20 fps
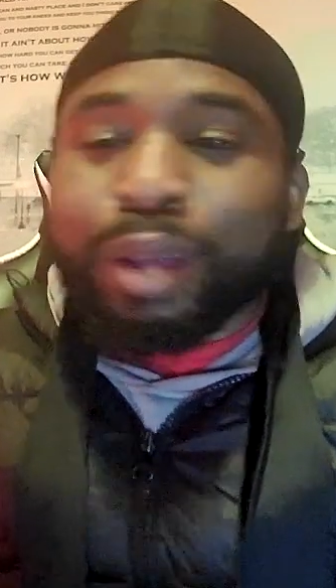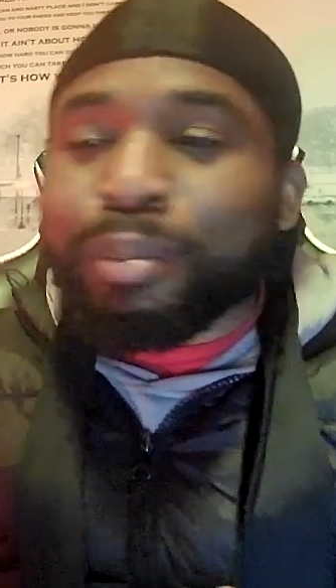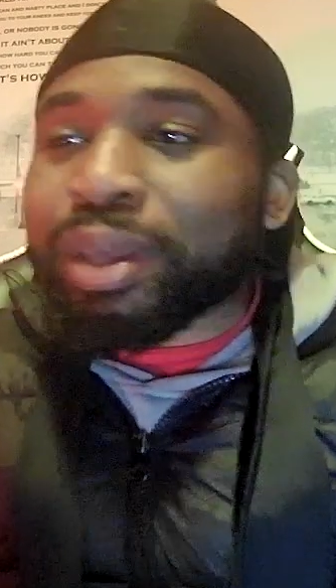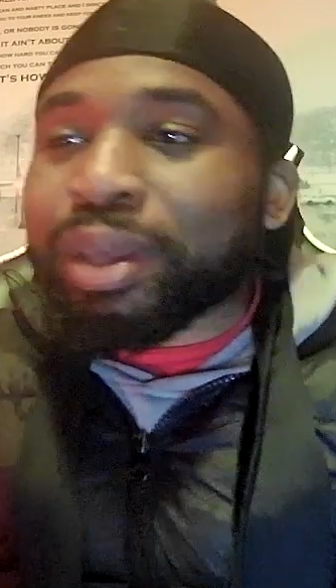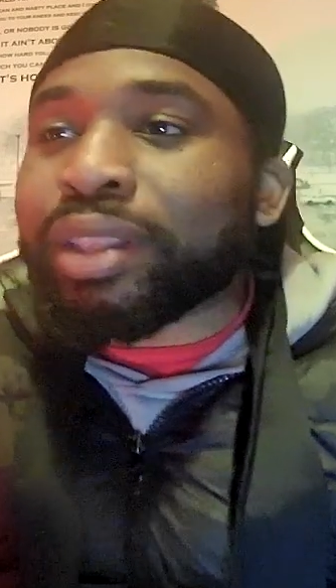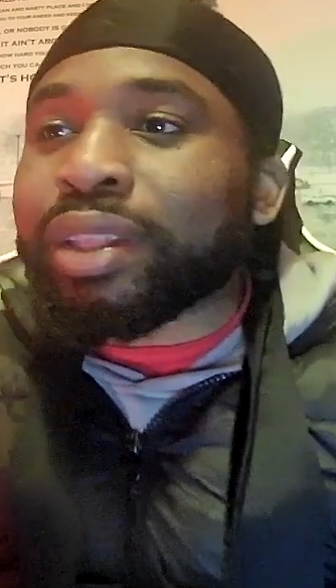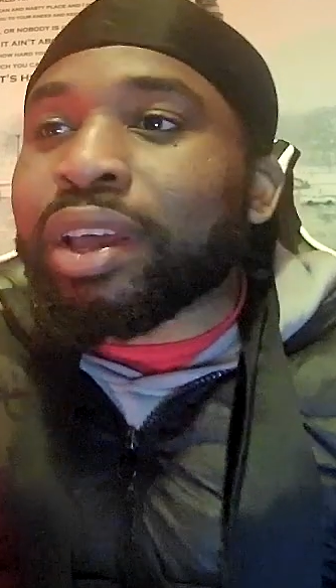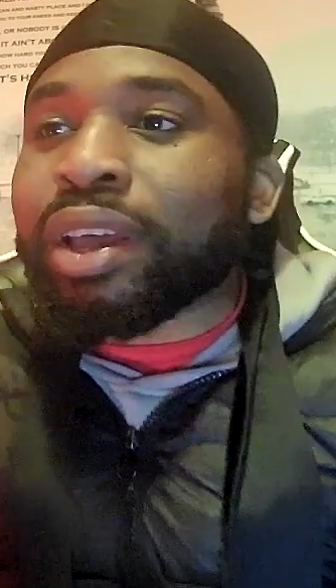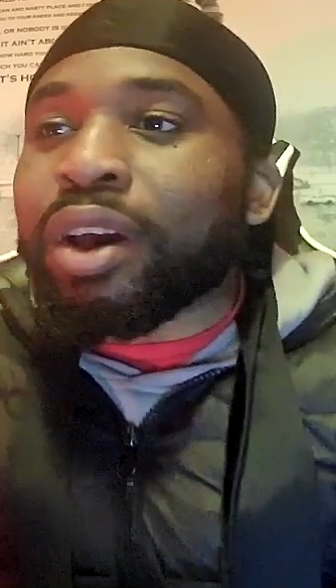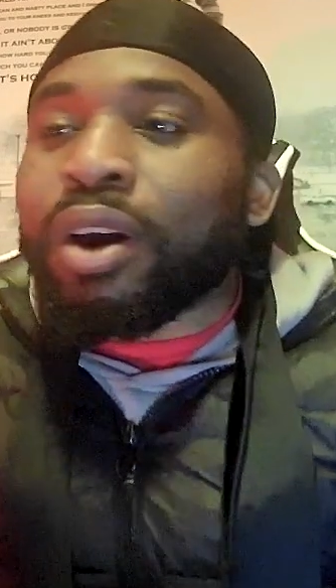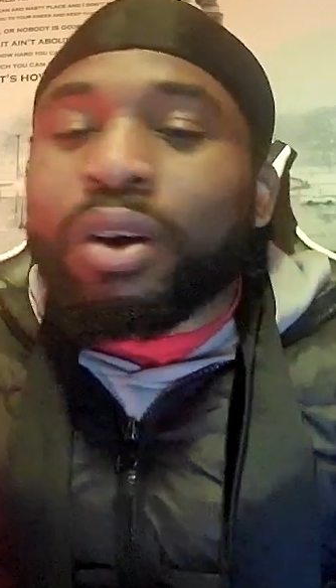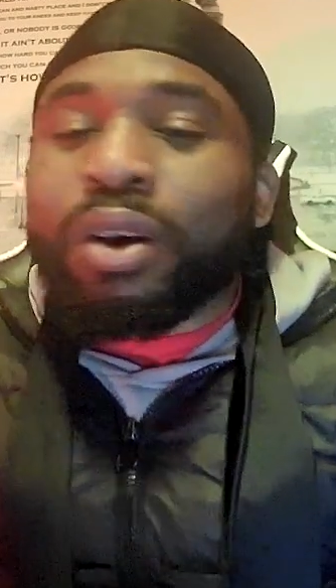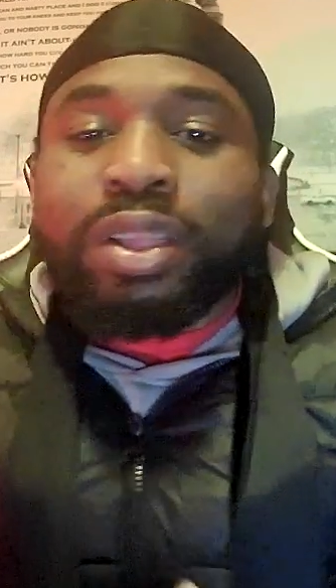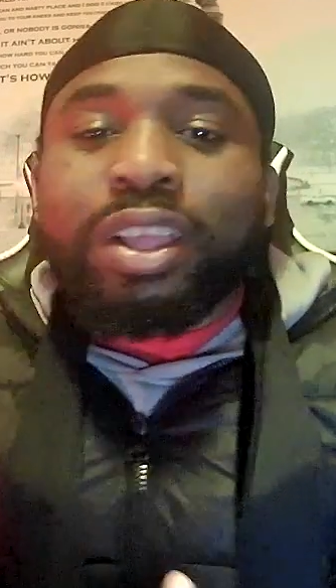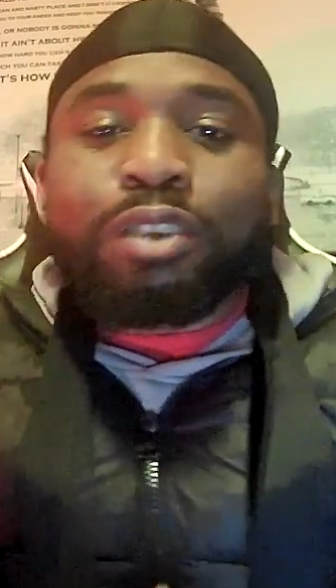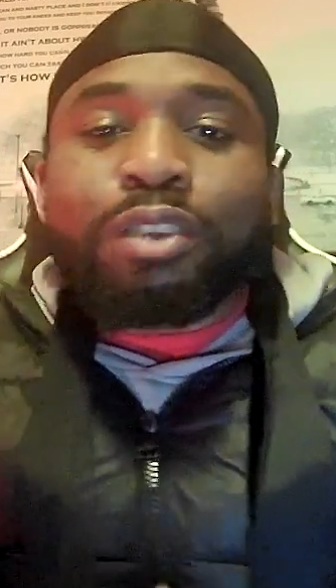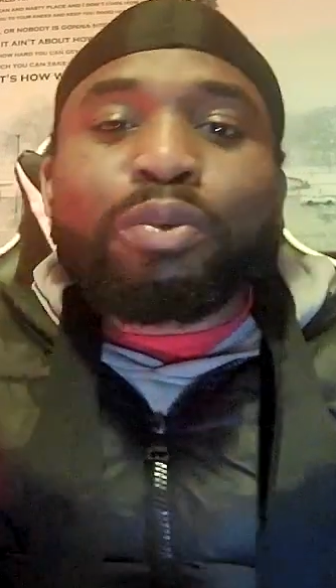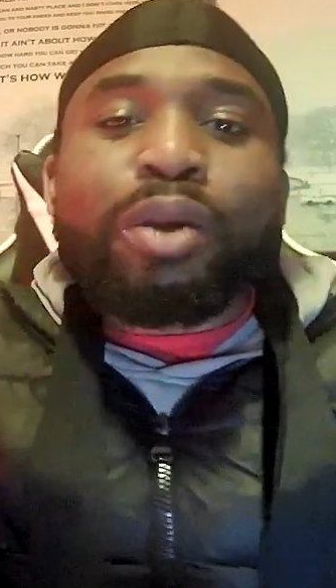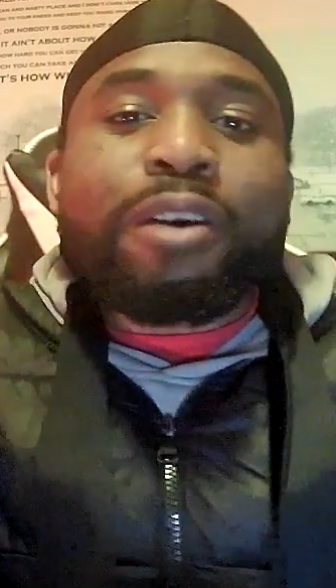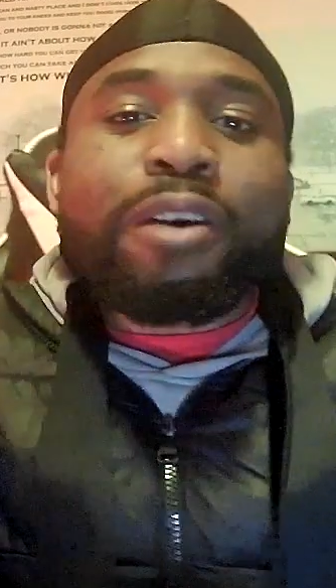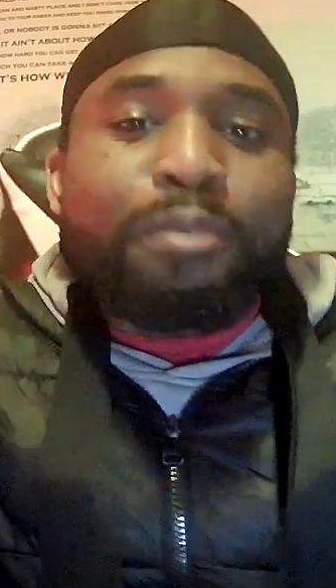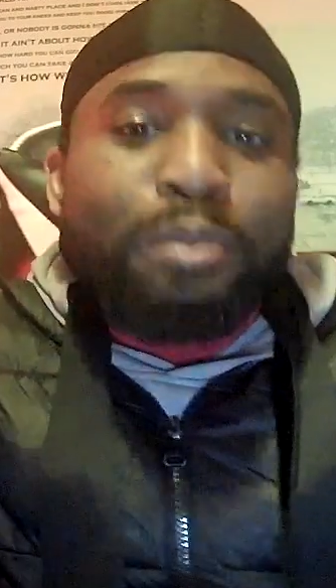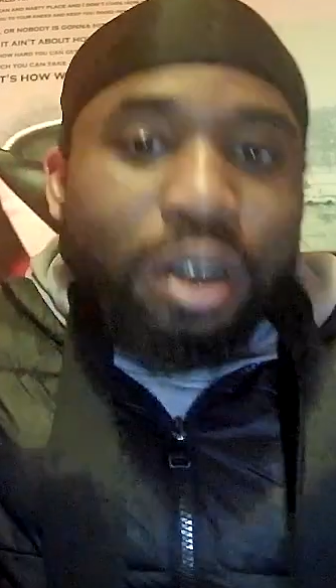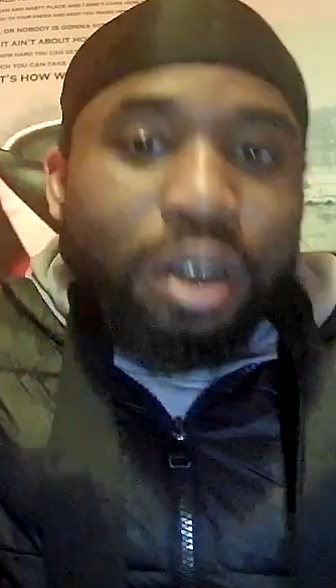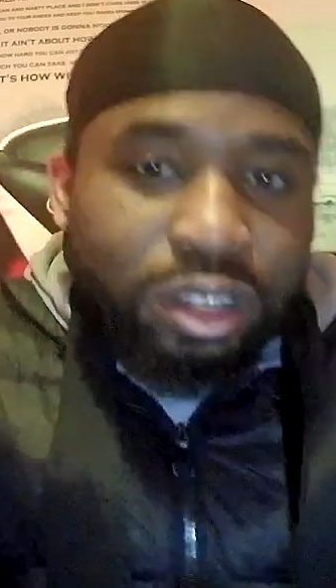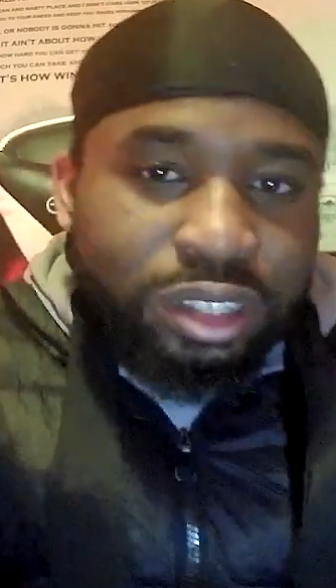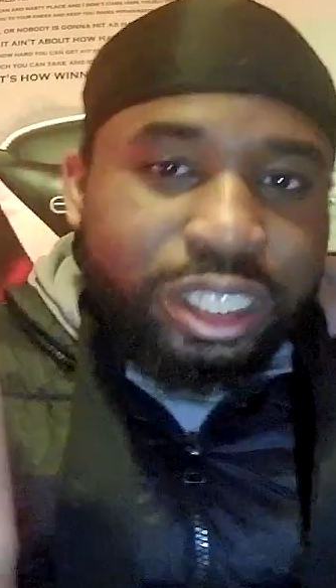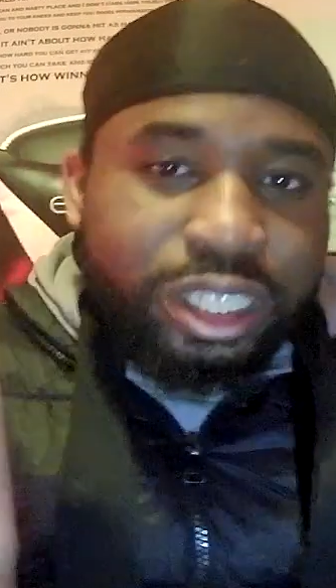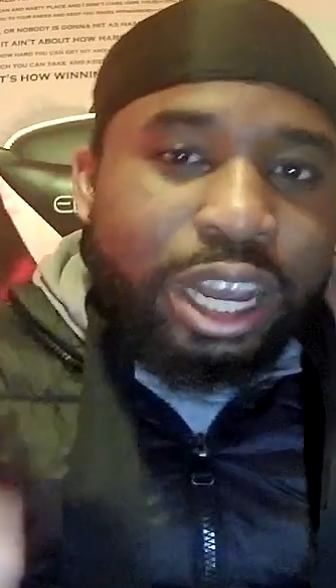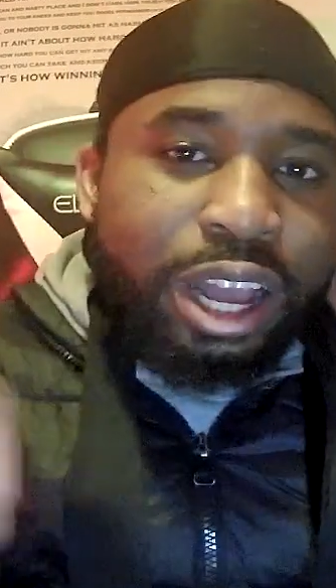I mean, unless we have
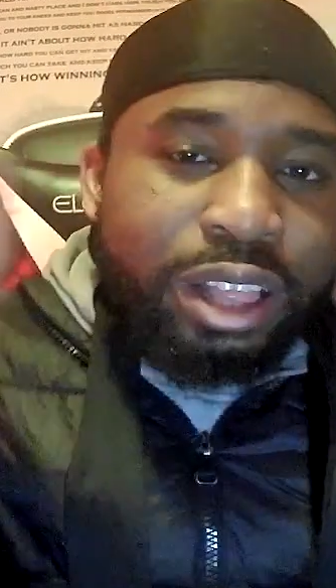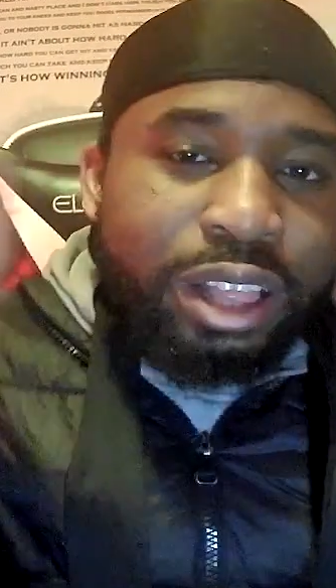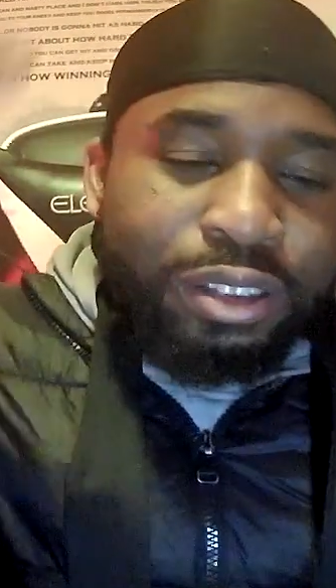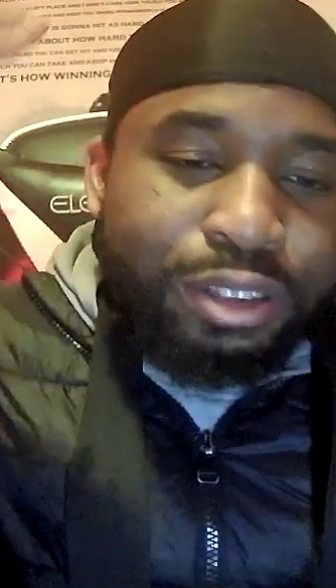Martial